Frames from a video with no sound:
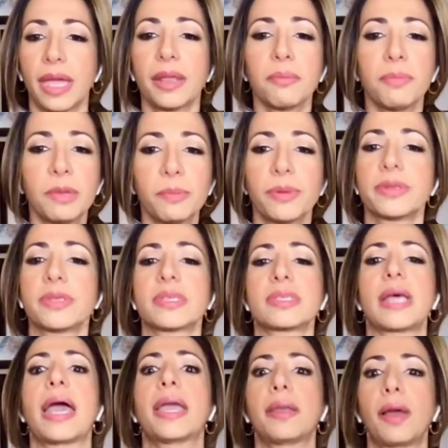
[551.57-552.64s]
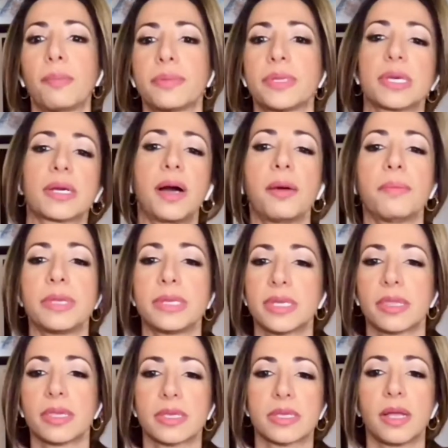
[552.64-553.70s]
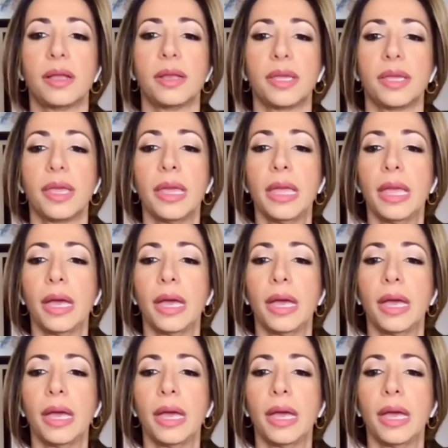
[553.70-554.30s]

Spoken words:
getting people to sign up to come into the study,